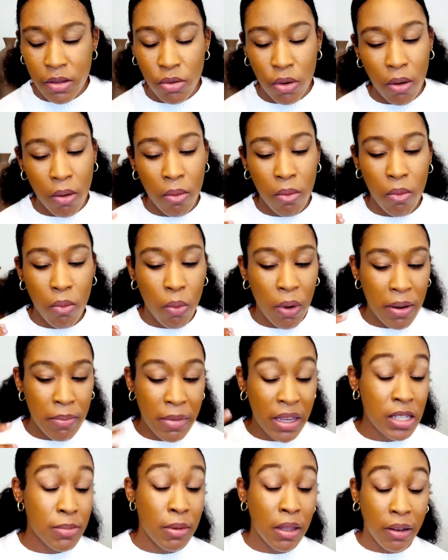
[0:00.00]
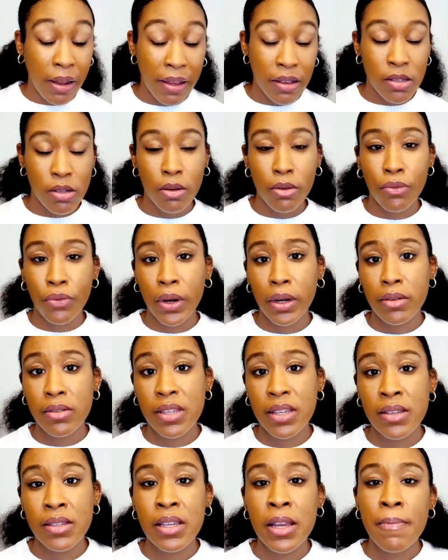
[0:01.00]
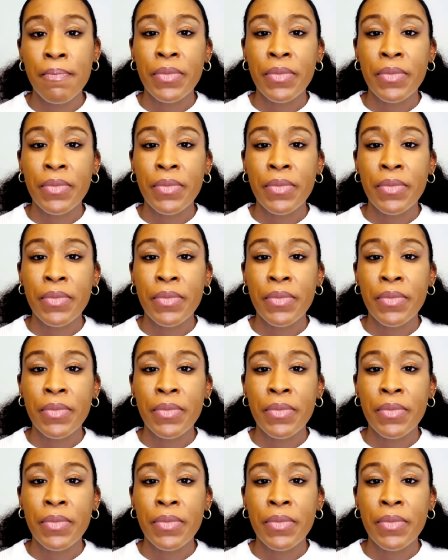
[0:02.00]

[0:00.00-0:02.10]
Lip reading: or what makes me like certain fragrances.